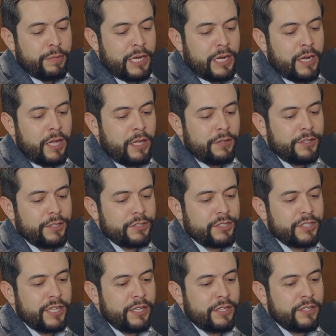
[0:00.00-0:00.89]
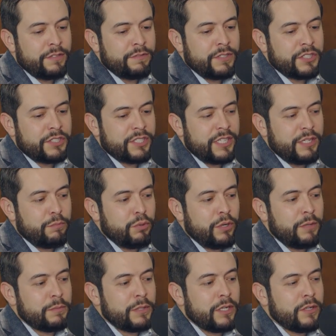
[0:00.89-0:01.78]
But Colorado State
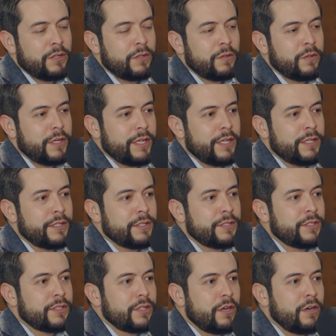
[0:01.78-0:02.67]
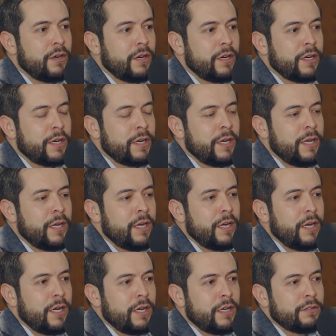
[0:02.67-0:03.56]
University-Pueblo is our
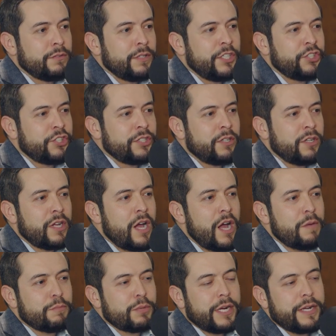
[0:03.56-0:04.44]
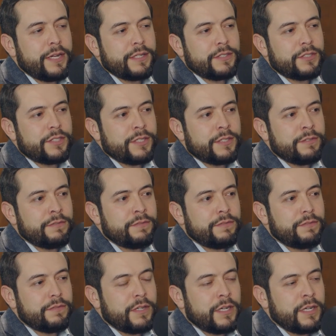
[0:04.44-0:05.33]
regional
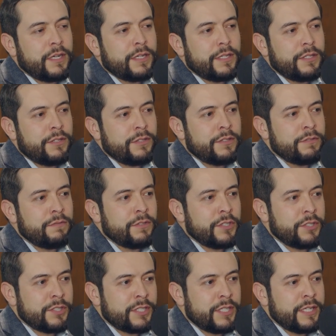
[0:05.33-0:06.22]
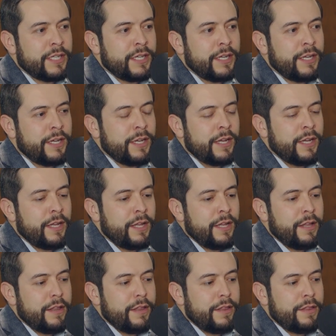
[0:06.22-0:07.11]
comprehensive university
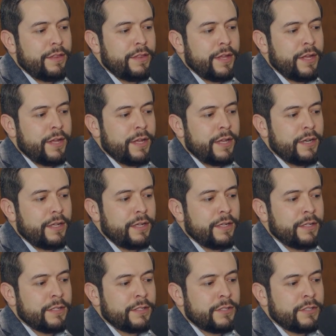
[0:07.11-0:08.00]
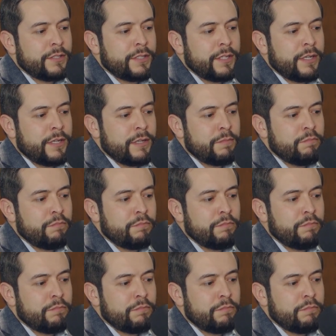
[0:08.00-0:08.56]
that is